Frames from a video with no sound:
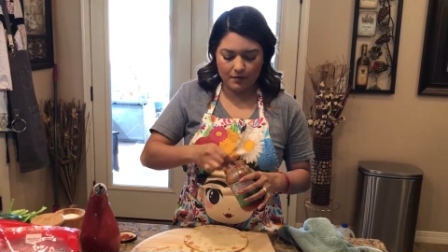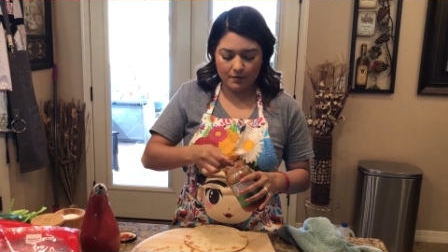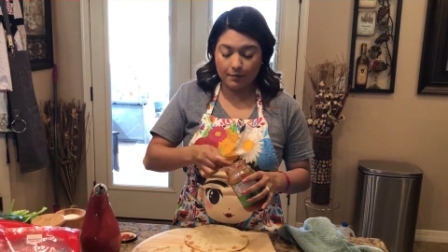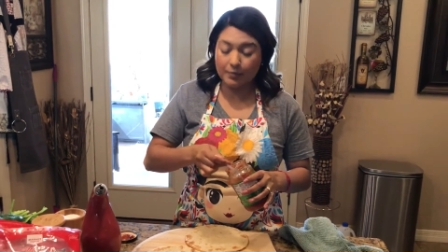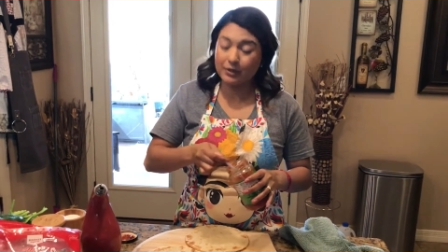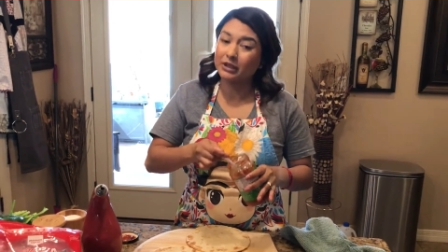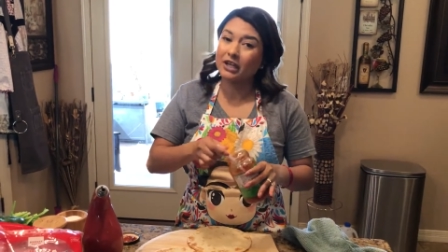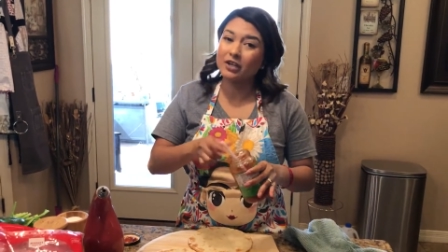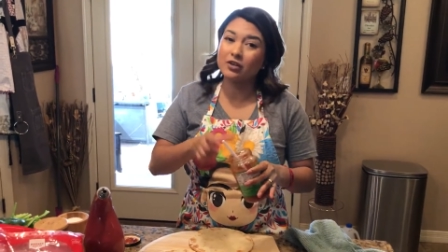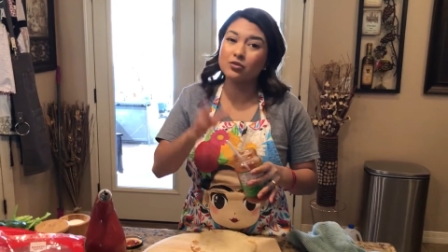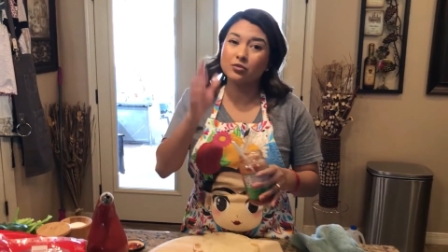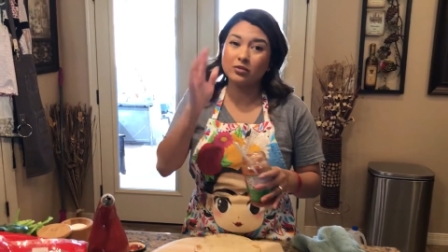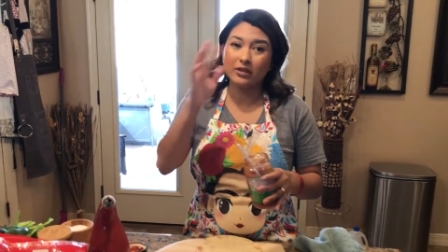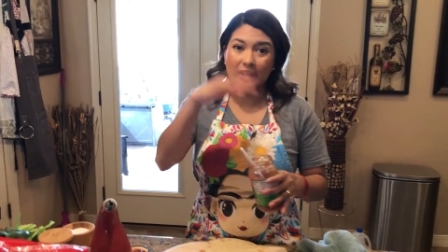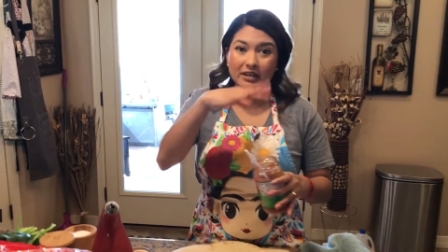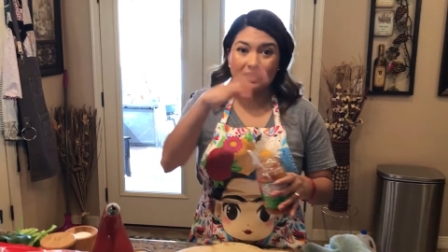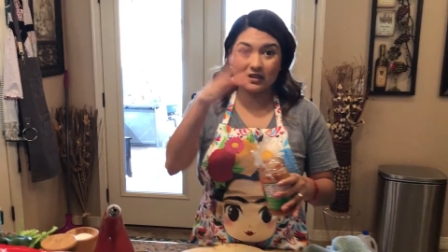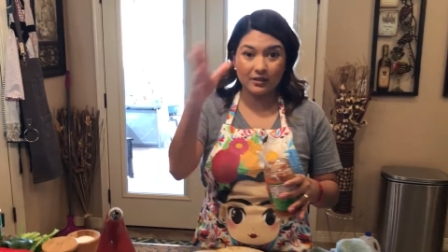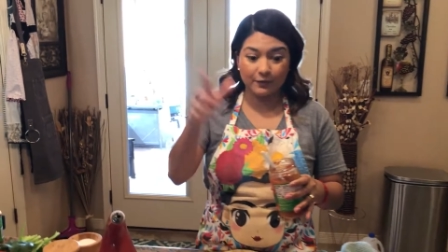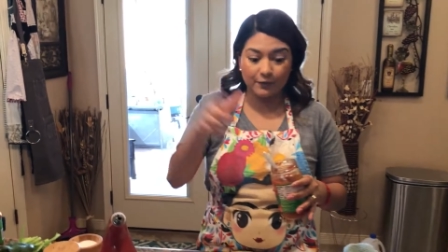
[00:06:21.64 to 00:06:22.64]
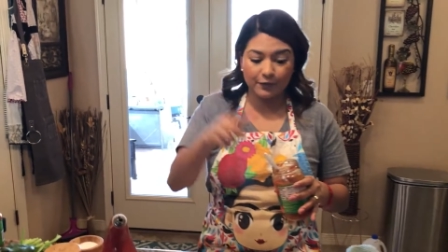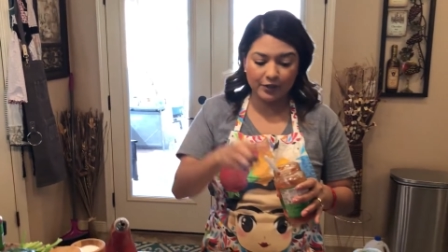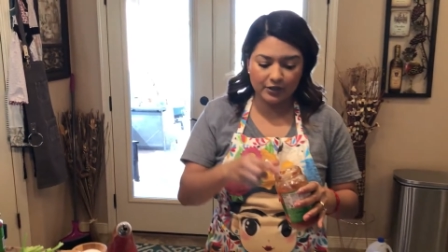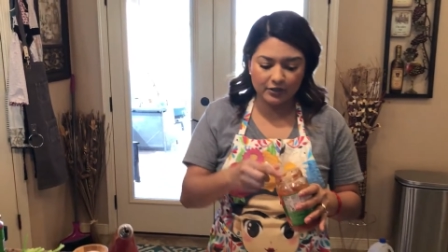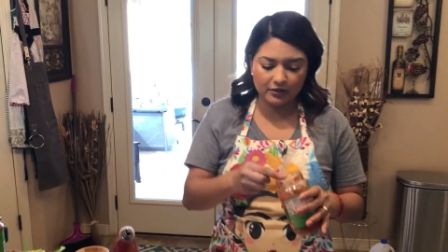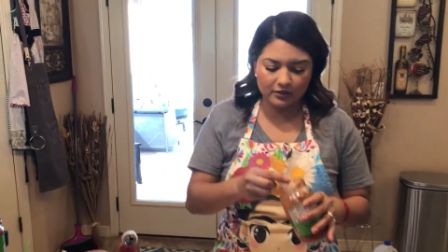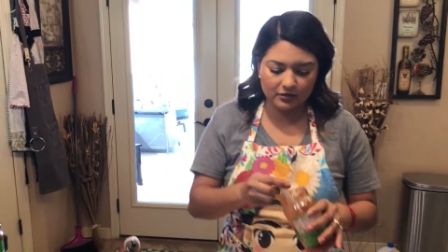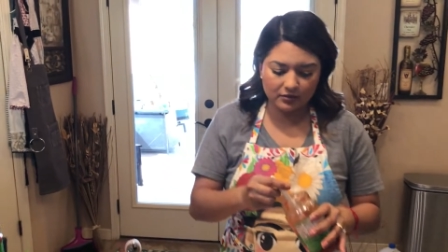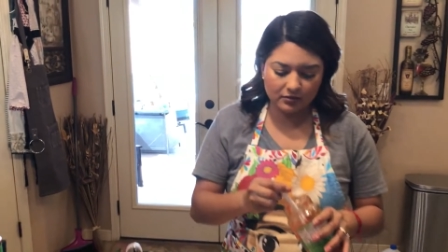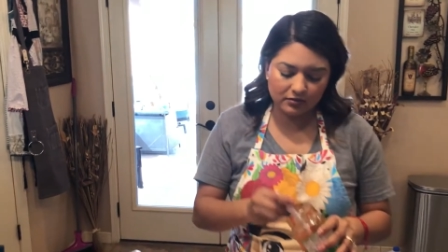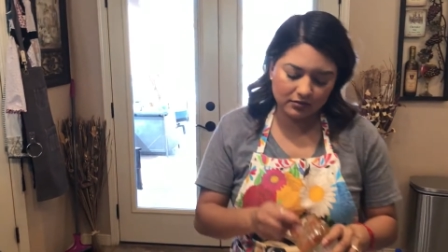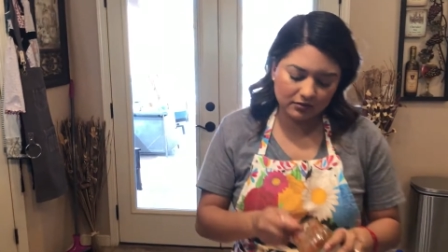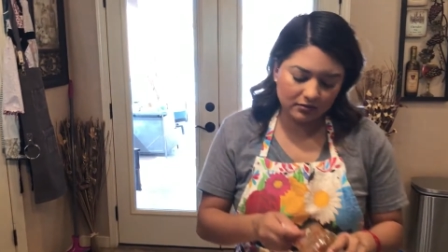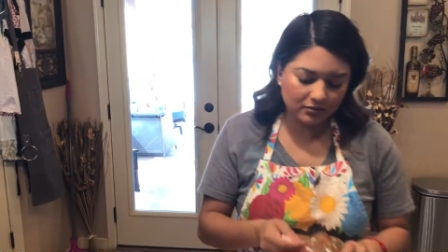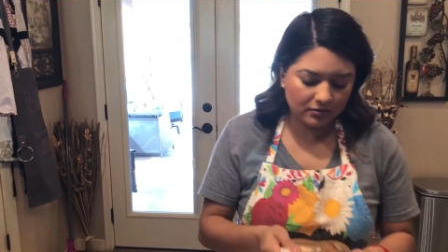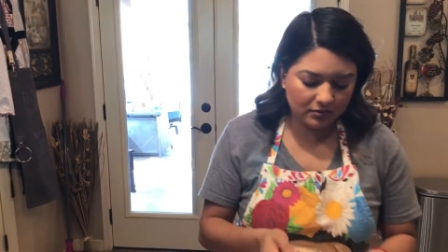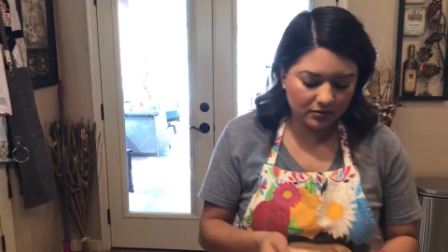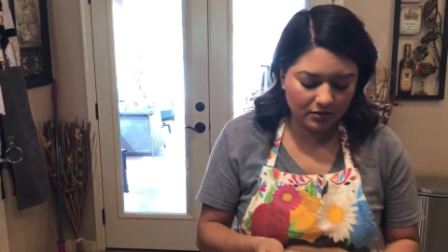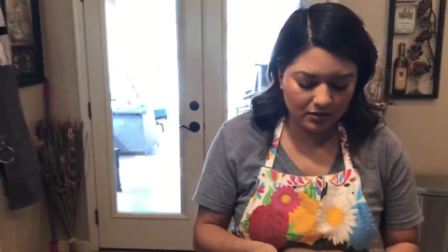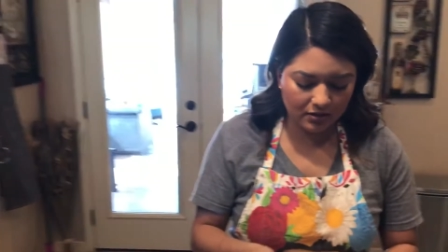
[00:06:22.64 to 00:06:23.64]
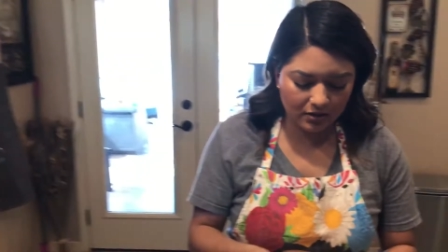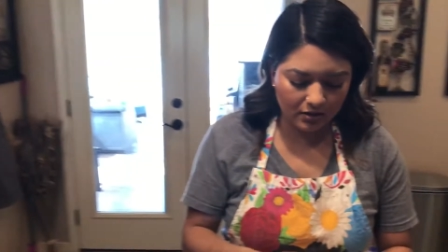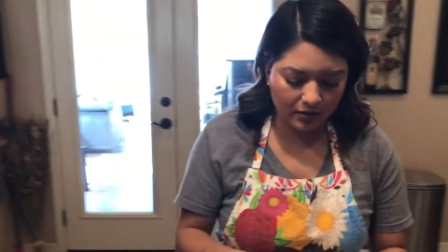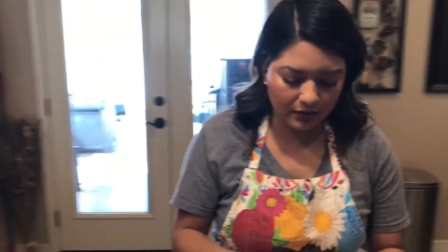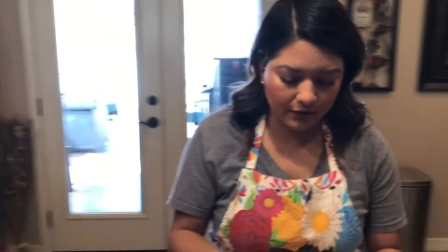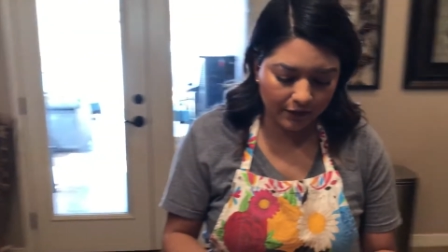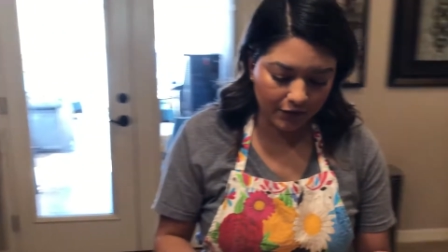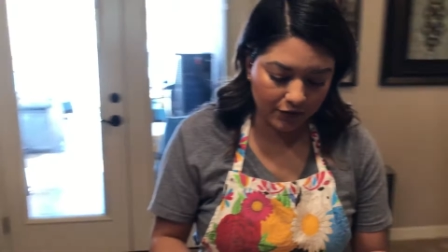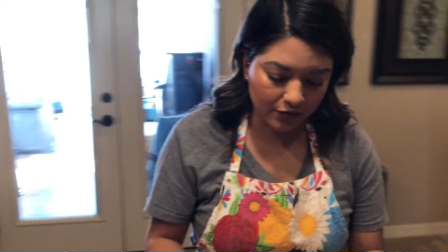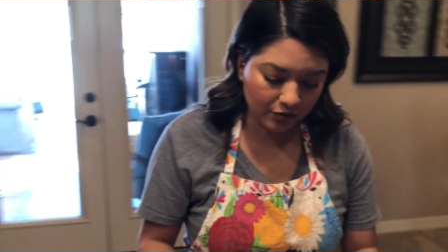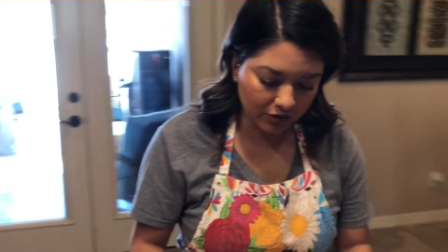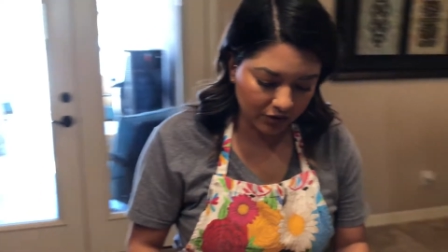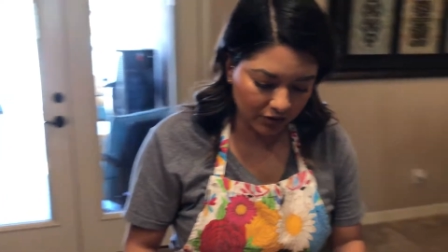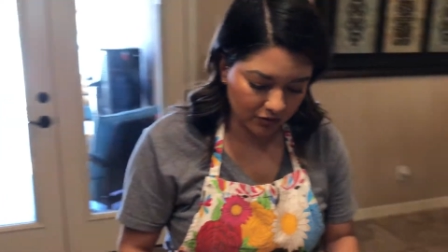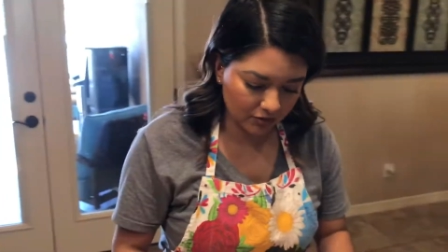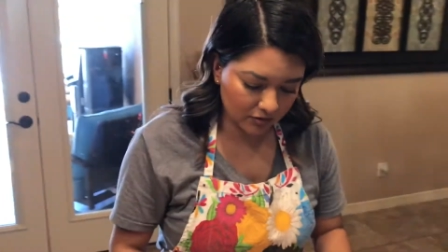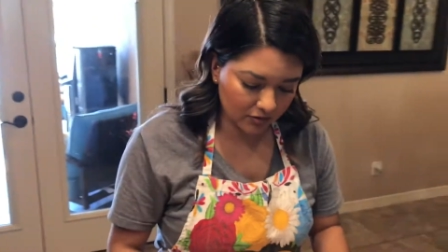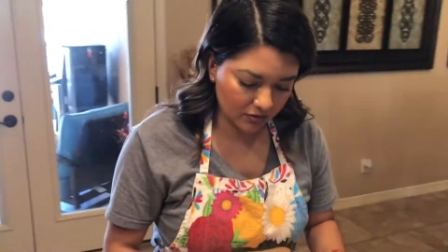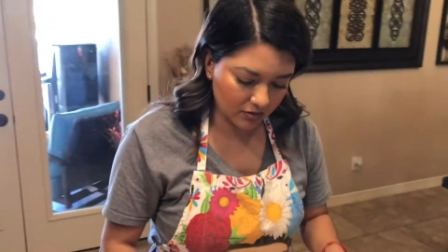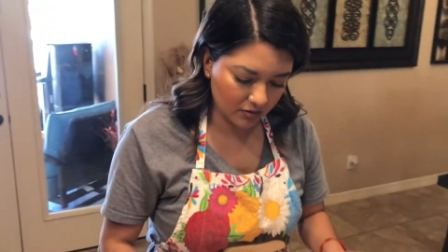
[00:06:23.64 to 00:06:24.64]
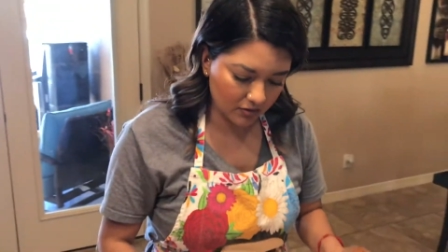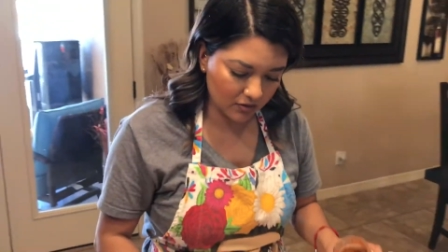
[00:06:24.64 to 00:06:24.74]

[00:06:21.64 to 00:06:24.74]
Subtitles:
but they do like different foods.